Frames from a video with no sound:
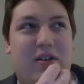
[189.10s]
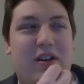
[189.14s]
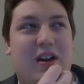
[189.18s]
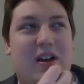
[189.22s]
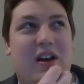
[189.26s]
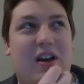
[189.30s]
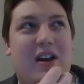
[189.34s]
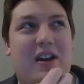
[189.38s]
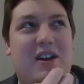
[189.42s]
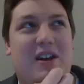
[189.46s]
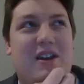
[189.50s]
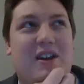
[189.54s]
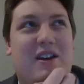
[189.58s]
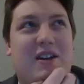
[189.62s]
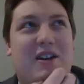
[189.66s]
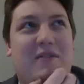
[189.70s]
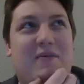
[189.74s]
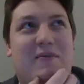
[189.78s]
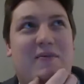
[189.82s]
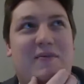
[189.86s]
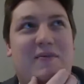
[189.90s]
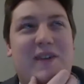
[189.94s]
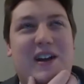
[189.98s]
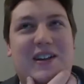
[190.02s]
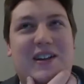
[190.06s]
he can
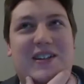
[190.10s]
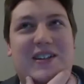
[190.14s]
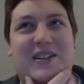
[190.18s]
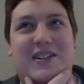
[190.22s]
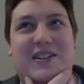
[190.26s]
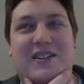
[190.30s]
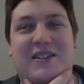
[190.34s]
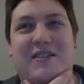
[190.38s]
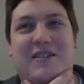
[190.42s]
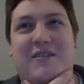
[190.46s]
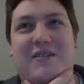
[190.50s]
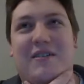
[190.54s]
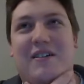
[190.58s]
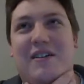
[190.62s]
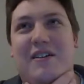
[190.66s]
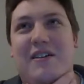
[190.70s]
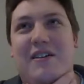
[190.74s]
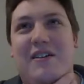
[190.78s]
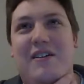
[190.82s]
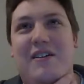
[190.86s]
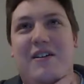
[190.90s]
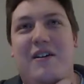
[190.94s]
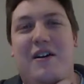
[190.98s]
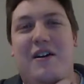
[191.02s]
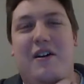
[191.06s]
fix
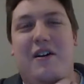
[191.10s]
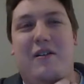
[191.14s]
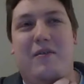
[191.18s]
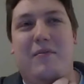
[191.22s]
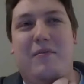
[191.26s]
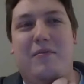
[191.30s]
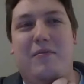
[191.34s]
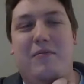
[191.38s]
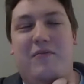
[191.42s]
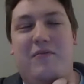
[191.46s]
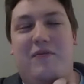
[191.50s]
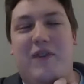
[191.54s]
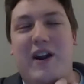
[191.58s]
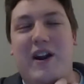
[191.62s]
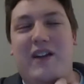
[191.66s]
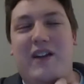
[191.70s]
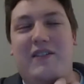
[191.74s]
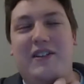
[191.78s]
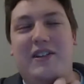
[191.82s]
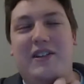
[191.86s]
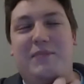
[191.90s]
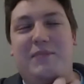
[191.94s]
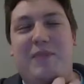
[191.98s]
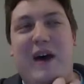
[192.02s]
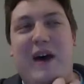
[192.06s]
Franklin's